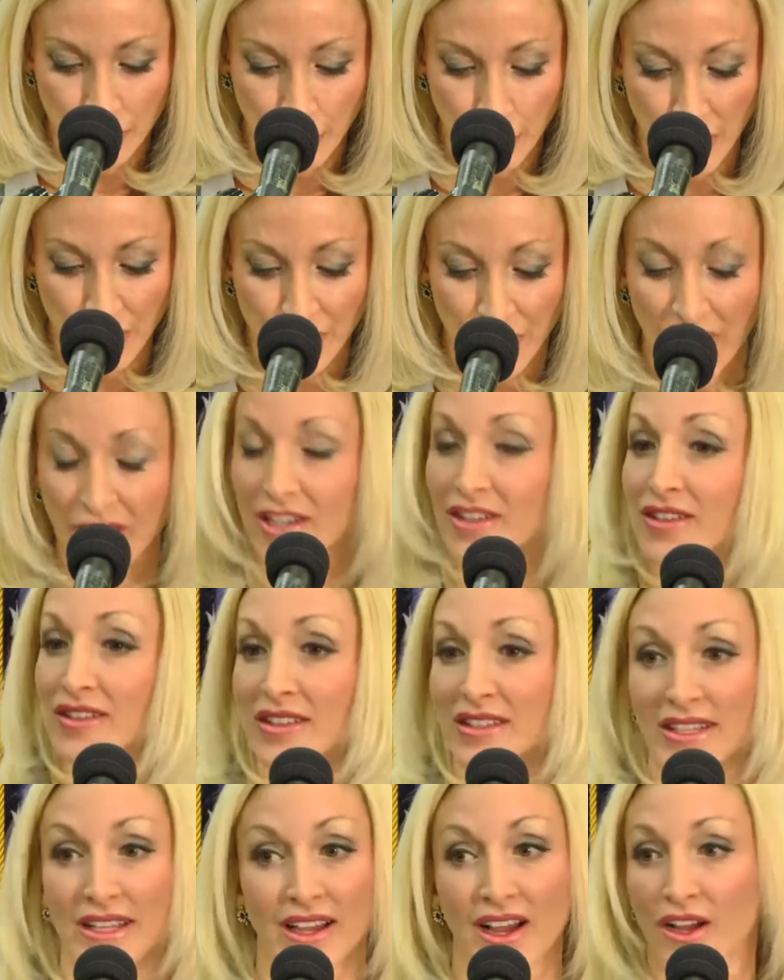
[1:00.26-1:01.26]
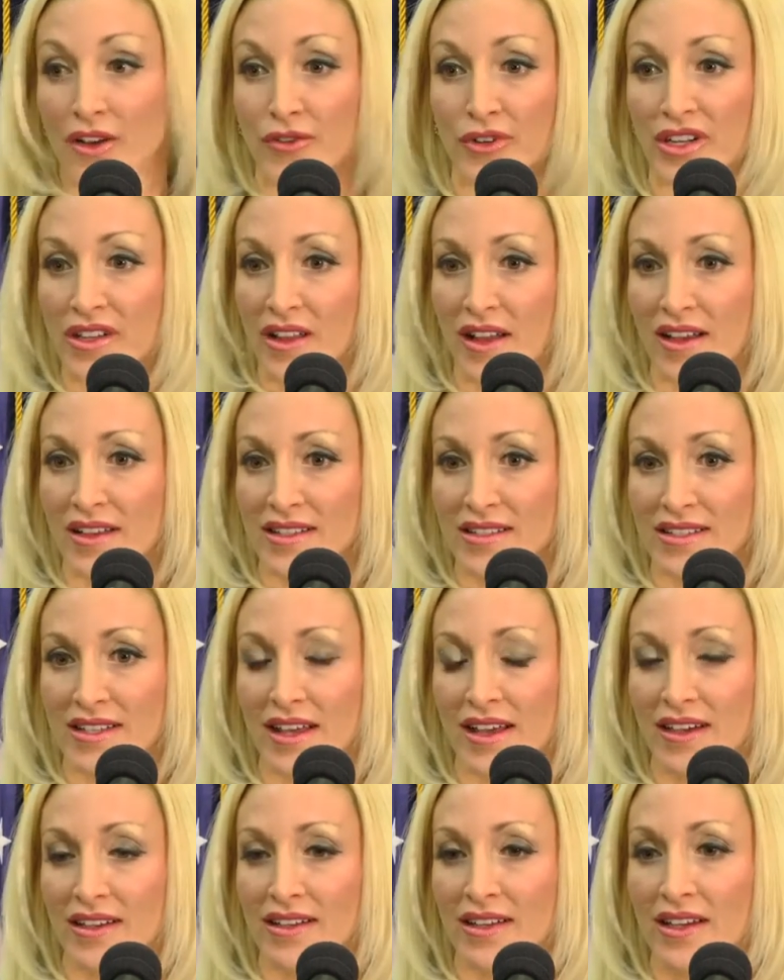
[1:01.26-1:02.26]
But finally, I realized
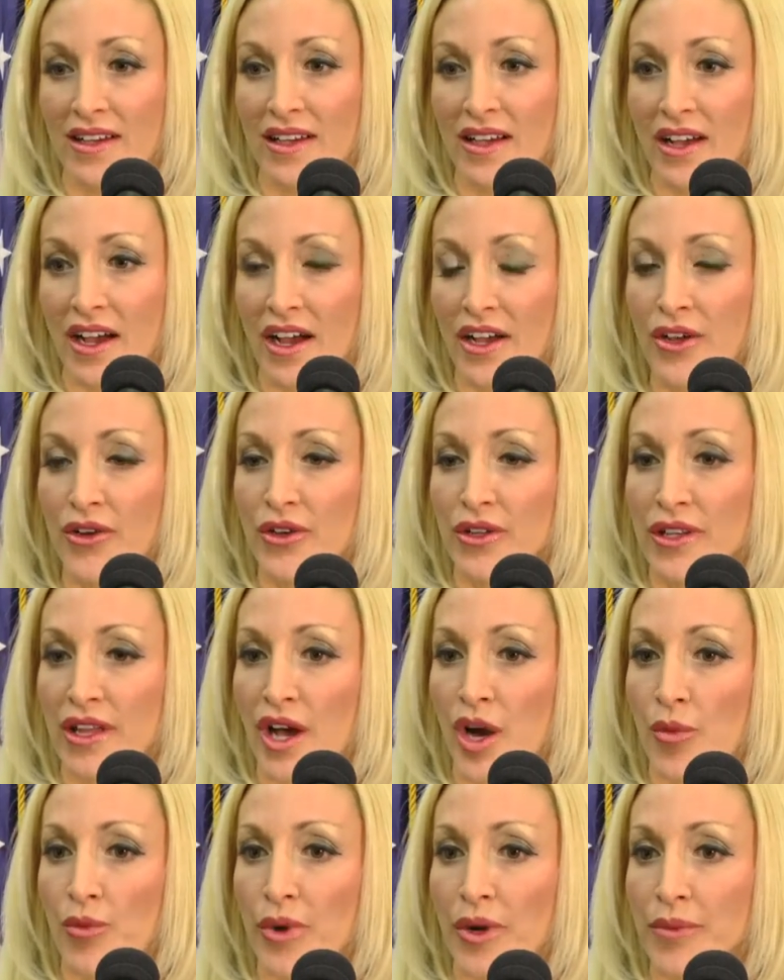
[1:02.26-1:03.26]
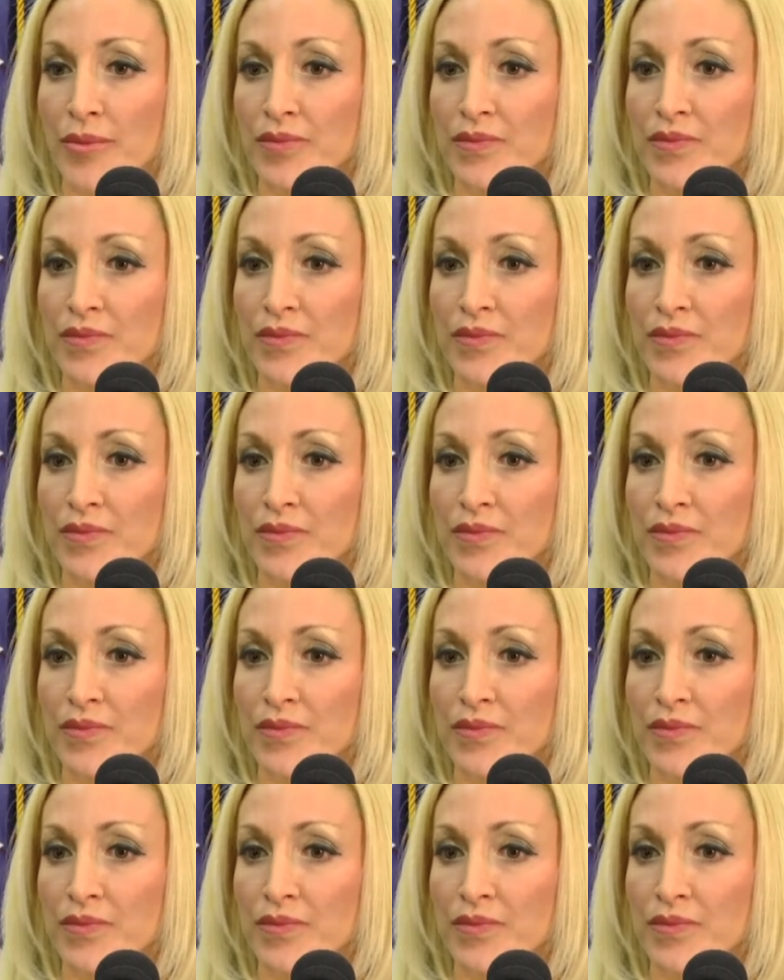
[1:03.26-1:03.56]
that I couldn't help him